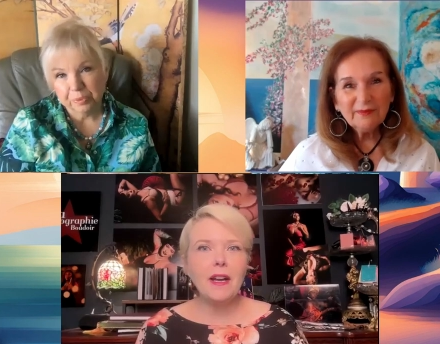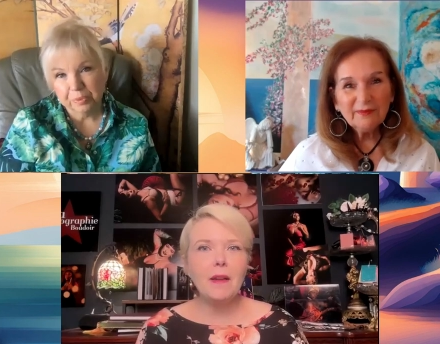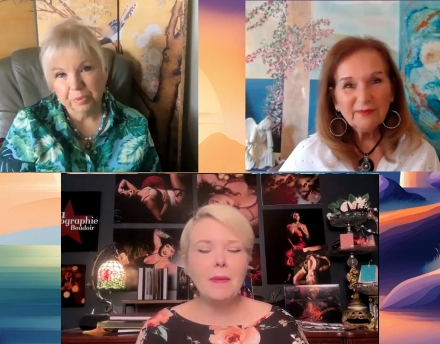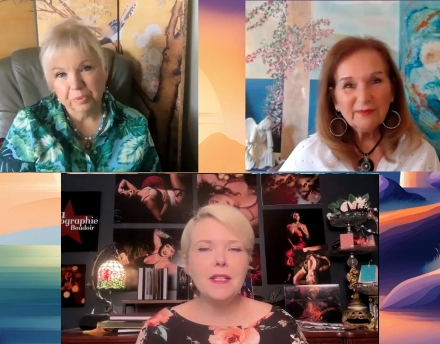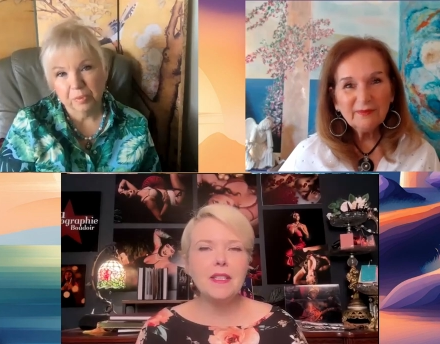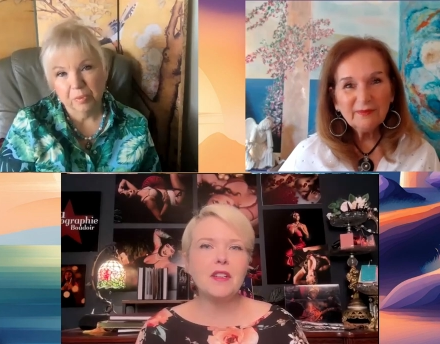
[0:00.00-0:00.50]
Speaker 1: I got
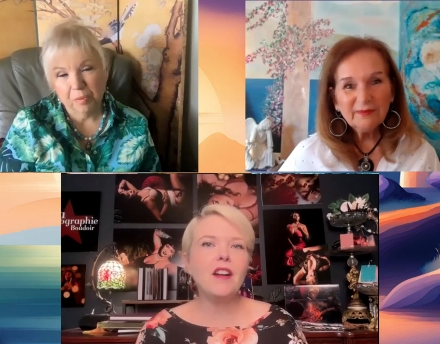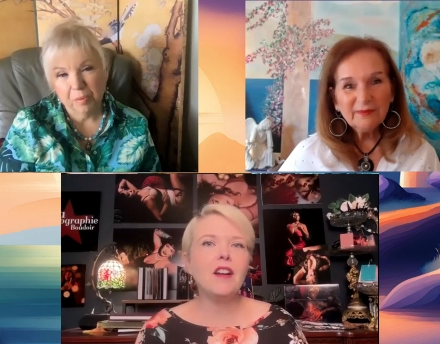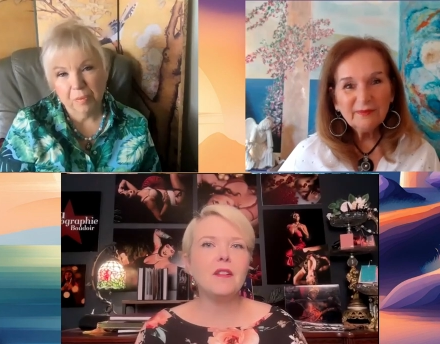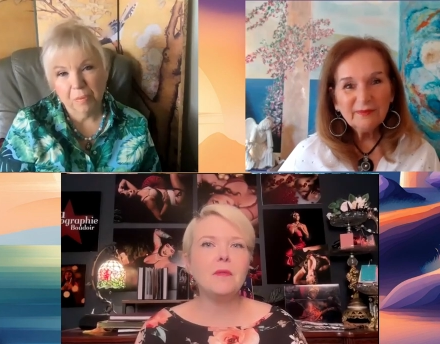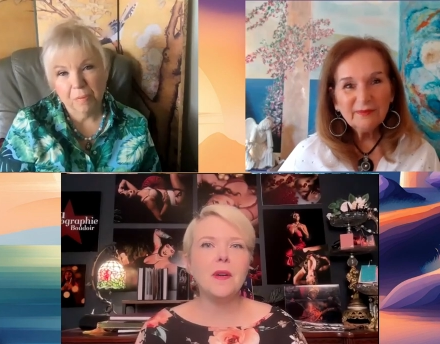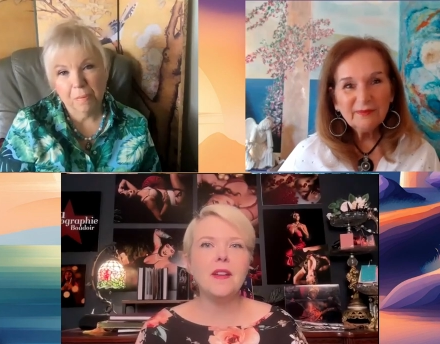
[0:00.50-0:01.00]
my
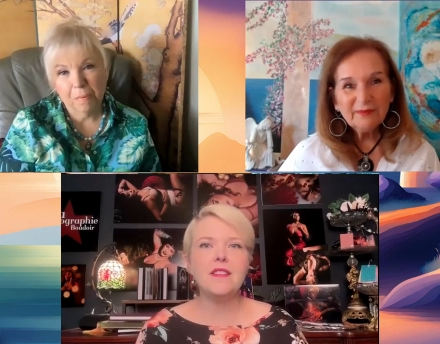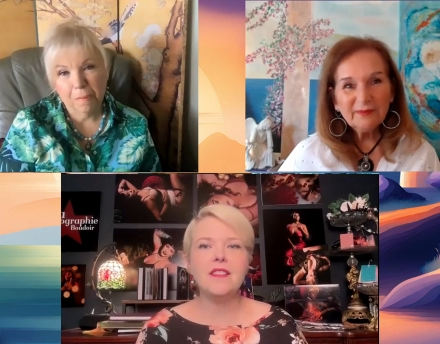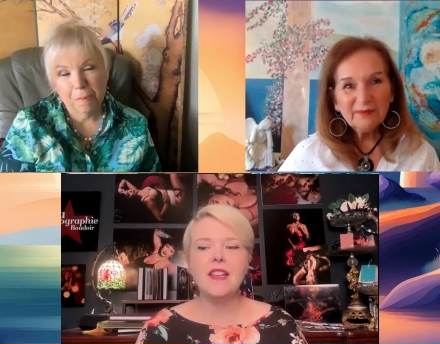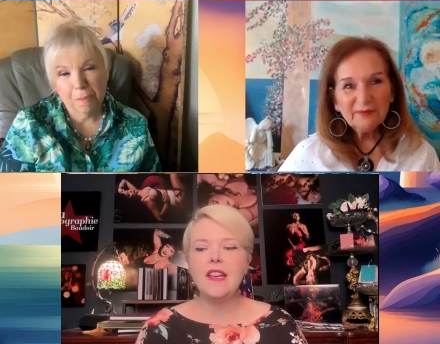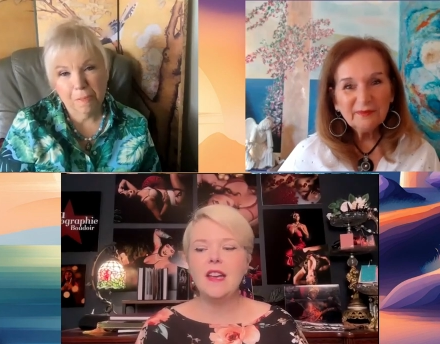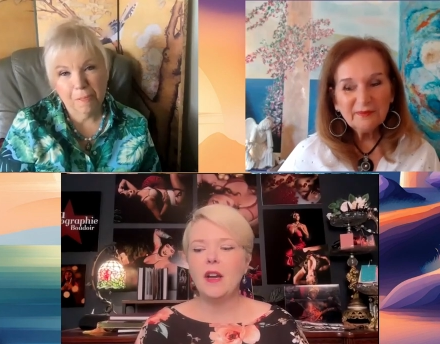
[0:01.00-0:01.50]
start. Was
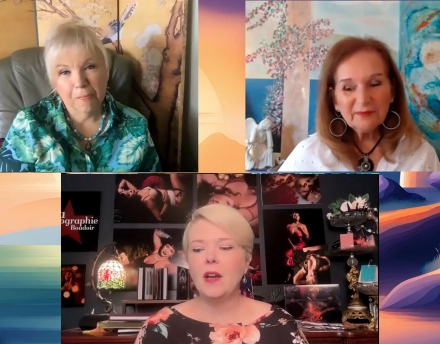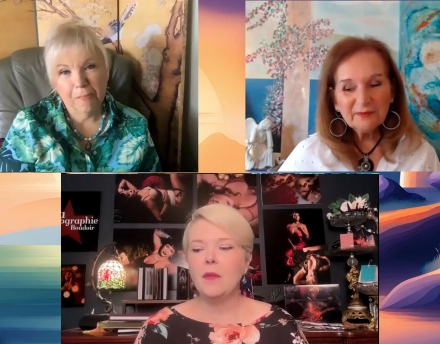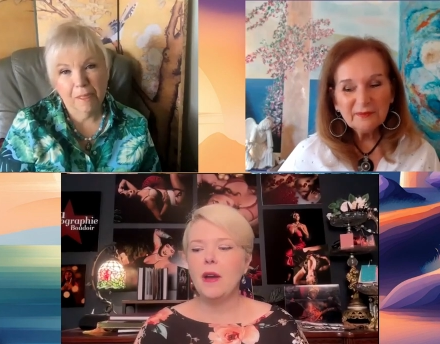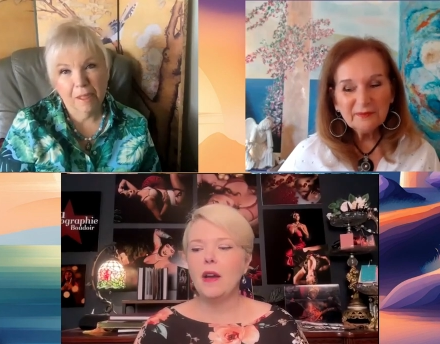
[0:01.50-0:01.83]
um,